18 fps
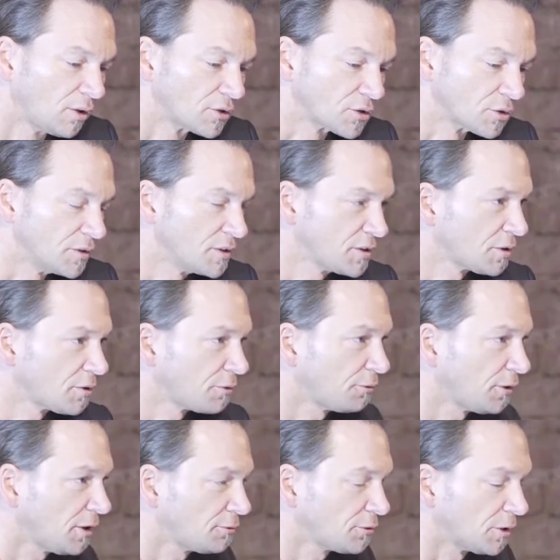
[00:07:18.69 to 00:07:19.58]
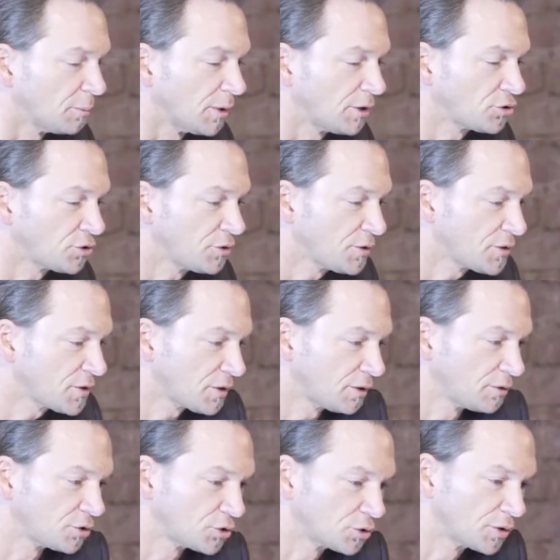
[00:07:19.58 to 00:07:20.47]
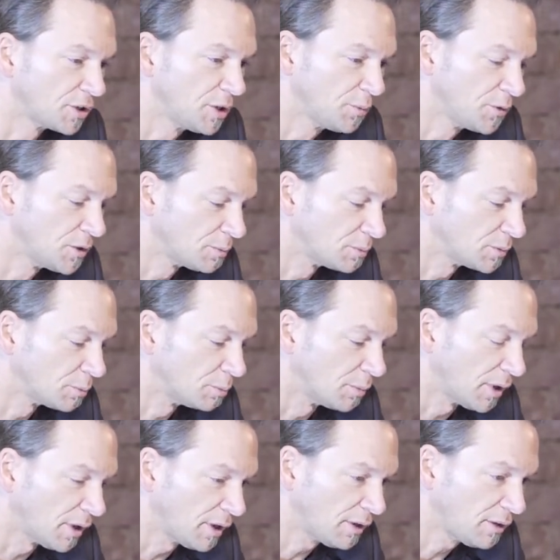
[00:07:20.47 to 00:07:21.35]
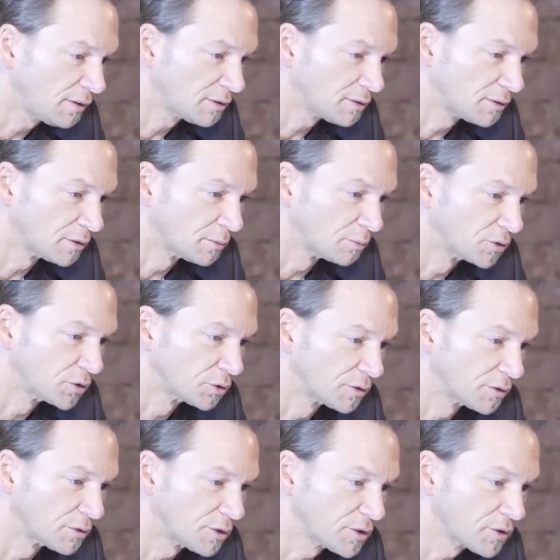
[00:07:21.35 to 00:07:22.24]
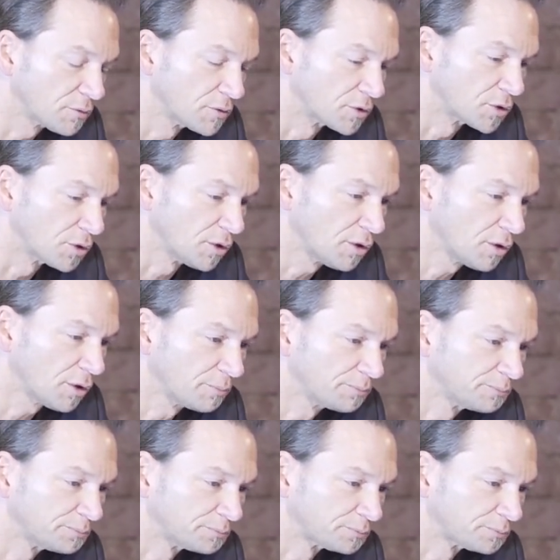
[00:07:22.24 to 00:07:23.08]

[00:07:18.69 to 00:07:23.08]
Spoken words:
So these are the 5 dimensions, and you should keep them in mind during the rest of the talk.